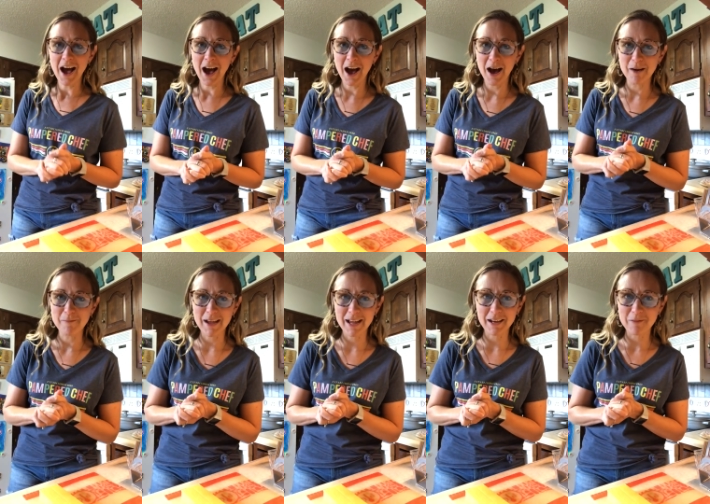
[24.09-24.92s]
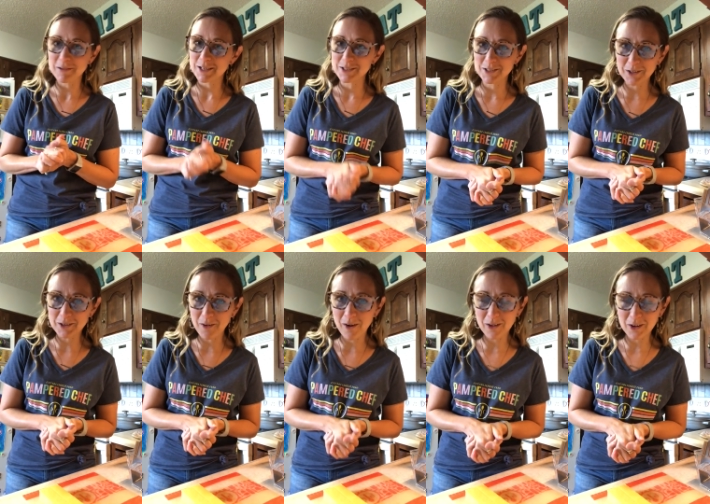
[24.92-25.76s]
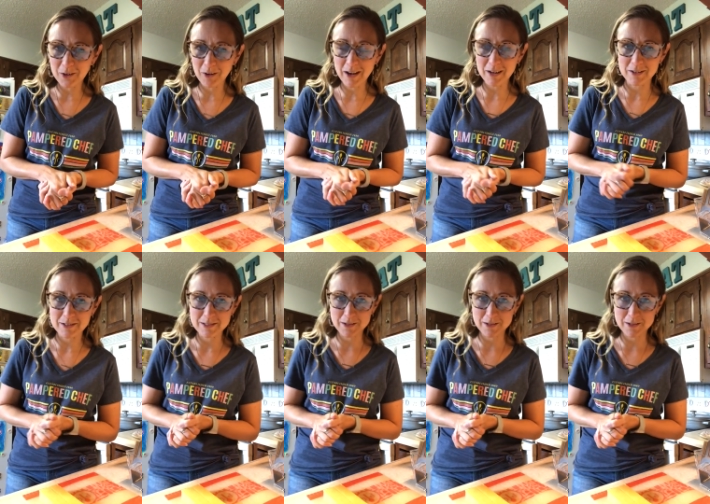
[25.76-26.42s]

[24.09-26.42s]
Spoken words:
And I'm going to show you all our graters.